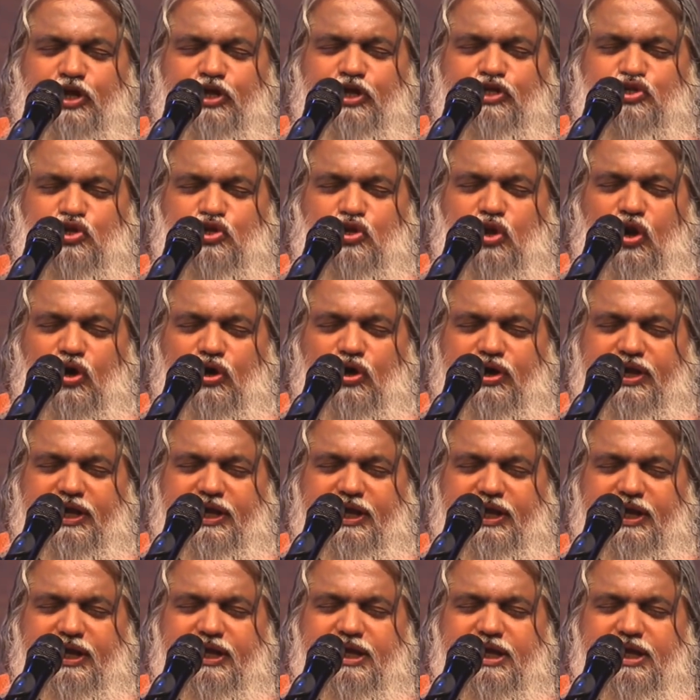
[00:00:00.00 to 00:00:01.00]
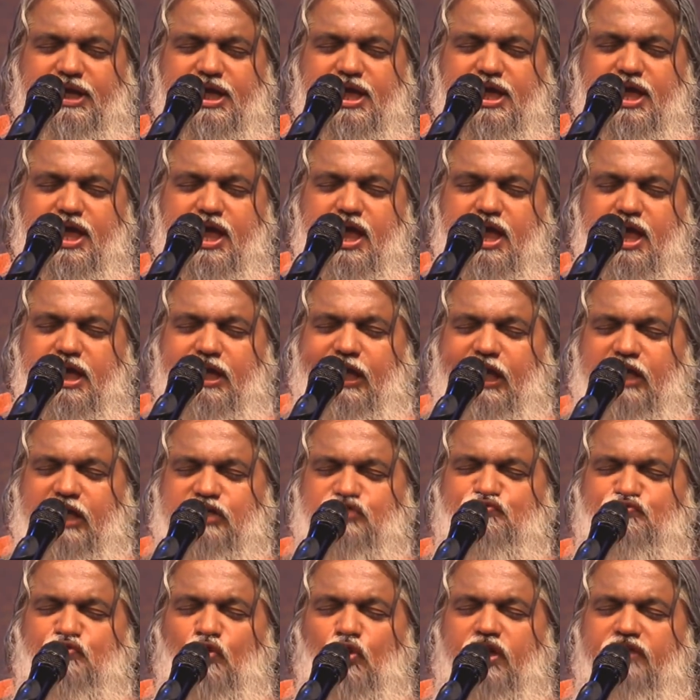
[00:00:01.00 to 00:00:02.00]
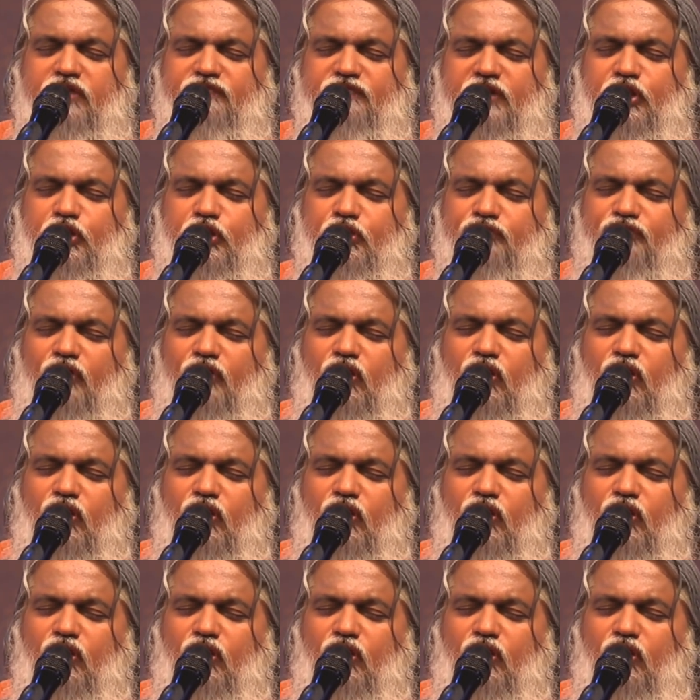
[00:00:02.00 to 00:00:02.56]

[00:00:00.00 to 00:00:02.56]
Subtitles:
to His glory. He has forgiven you of